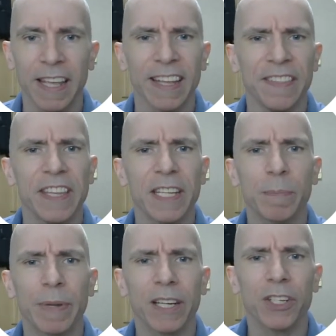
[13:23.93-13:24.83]
In this
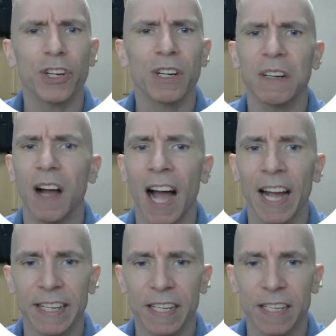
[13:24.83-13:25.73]
picture,
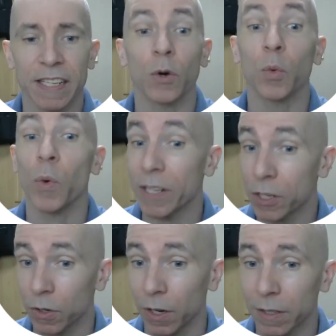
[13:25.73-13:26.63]
I see a
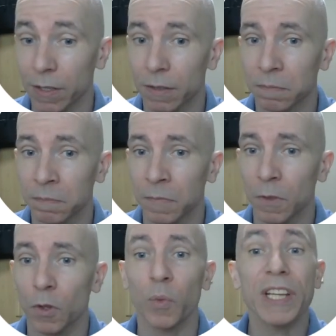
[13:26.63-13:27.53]
restaurant.
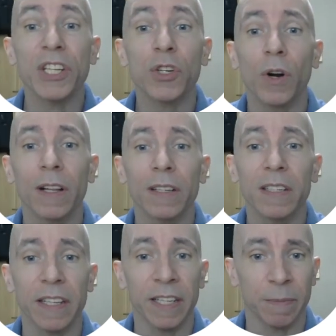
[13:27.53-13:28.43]
The
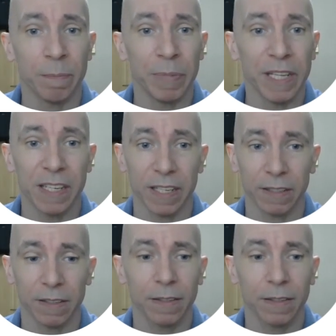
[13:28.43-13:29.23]
restaurant is busy.